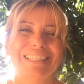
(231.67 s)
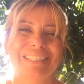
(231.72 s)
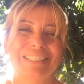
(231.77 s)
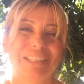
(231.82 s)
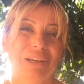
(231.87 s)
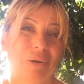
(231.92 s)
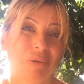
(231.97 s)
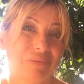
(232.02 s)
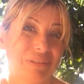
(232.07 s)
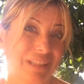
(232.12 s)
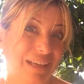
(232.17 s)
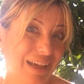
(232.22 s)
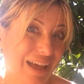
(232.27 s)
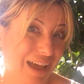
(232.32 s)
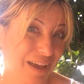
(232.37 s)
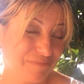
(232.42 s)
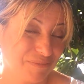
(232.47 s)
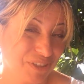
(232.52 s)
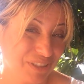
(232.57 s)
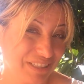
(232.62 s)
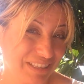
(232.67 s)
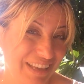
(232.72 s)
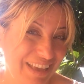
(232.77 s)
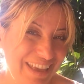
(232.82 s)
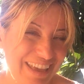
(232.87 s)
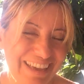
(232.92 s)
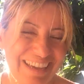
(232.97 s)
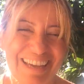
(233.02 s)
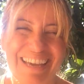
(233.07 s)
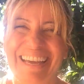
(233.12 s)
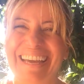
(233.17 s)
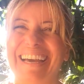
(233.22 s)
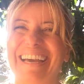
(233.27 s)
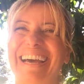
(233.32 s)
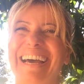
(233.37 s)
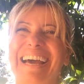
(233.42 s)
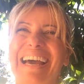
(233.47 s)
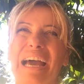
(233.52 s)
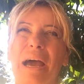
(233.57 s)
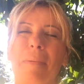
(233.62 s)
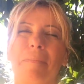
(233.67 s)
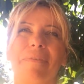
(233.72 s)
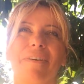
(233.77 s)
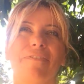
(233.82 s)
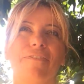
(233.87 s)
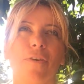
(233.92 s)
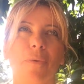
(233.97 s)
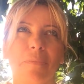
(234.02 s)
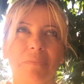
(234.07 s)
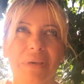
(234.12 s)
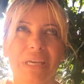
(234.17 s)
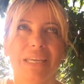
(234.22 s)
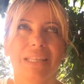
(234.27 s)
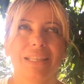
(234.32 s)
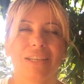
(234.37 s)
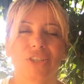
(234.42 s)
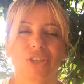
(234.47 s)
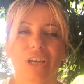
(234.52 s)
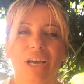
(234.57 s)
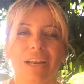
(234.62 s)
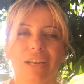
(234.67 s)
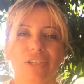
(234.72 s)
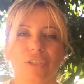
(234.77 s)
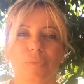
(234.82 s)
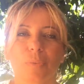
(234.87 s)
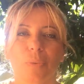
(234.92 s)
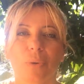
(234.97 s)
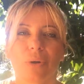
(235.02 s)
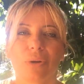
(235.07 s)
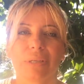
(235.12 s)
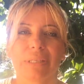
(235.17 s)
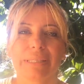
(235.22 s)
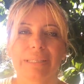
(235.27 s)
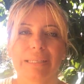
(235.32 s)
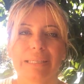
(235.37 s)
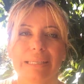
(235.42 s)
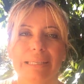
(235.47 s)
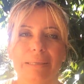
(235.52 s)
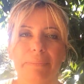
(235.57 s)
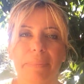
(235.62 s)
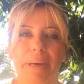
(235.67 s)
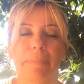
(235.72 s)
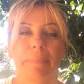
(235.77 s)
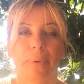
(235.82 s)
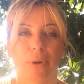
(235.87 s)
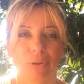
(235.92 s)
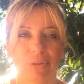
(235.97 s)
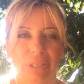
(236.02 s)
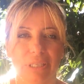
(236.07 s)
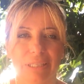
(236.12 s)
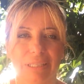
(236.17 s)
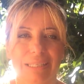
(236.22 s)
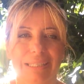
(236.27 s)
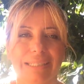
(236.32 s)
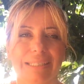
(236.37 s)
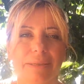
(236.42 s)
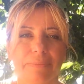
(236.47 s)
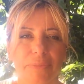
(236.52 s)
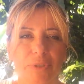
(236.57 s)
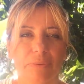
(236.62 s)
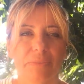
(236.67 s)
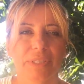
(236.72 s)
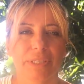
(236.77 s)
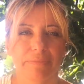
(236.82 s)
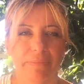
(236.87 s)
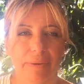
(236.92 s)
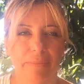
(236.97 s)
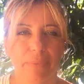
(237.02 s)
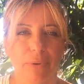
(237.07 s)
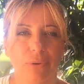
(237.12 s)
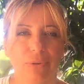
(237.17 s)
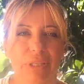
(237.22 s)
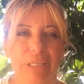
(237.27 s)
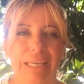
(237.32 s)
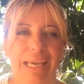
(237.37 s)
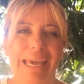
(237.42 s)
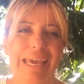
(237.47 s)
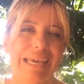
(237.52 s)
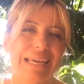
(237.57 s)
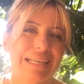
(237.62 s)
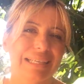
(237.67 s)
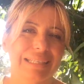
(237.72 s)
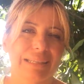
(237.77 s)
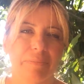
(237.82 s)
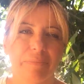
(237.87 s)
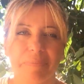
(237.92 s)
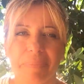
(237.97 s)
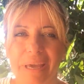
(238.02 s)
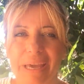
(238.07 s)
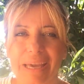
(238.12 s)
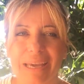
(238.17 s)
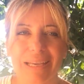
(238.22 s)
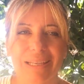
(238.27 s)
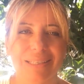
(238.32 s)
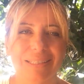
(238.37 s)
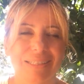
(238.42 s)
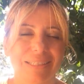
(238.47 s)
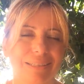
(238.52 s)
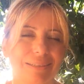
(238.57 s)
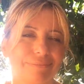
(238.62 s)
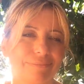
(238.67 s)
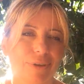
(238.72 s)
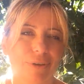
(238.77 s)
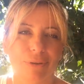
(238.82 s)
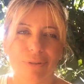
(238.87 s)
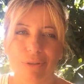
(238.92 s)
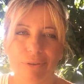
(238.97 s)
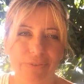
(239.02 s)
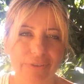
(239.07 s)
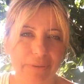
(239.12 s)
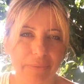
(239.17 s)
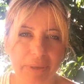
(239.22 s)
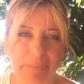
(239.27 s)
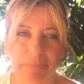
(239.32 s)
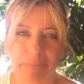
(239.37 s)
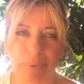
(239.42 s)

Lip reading: So I'm just saying. But for me, the challenge was in my body, the symptoms in my body, aches and pains all over my